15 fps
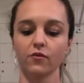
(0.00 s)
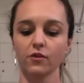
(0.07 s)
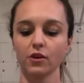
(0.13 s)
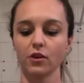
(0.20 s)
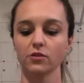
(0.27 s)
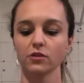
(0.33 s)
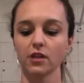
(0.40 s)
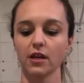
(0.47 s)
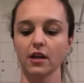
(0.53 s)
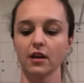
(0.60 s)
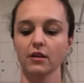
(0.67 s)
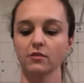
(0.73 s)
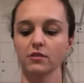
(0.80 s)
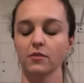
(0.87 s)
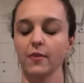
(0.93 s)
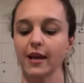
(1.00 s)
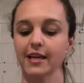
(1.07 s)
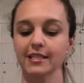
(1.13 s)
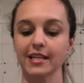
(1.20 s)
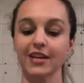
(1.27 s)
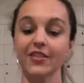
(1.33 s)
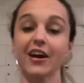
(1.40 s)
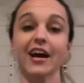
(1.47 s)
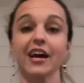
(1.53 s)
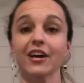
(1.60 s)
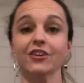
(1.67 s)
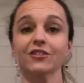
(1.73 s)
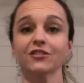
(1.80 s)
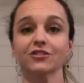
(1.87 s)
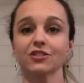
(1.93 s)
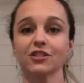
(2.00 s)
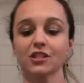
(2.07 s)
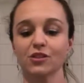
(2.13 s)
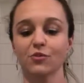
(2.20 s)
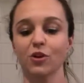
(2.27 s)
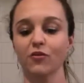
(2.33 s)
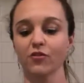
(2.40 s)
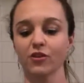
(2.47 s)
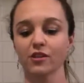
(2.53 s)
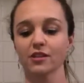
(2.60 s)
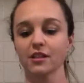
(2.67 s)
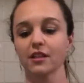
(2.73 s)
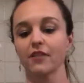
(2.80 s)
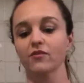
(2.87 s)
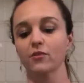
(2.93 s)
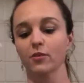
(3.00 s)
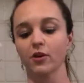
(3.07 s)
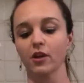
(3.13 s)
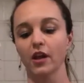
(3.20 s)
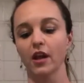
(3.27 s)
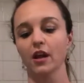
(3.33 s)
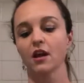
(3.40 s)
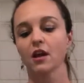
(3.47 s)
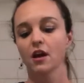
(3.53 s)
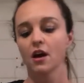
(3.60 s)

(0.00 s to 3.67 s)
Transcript: you know, to make it down the aisle just as beautiful as it left the building.